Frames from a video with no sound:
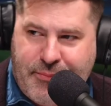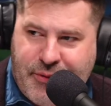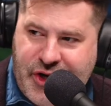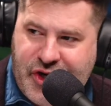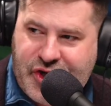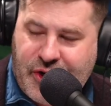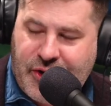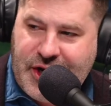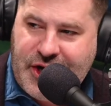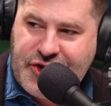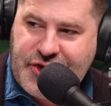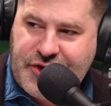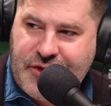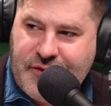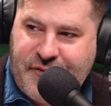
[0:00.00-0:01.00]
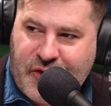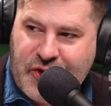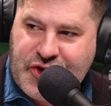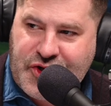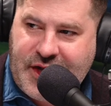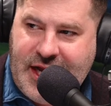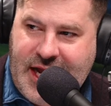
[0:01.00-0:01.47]
I'm pretty sure he's the
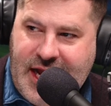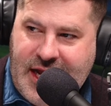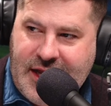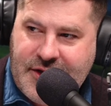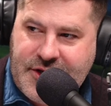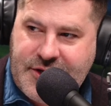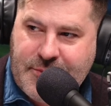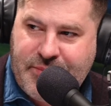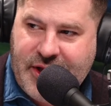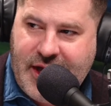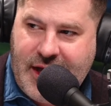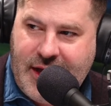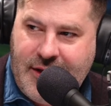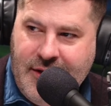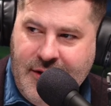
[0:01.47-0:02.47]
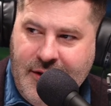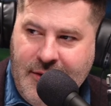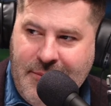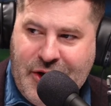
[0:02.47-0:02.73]
first Canadian to play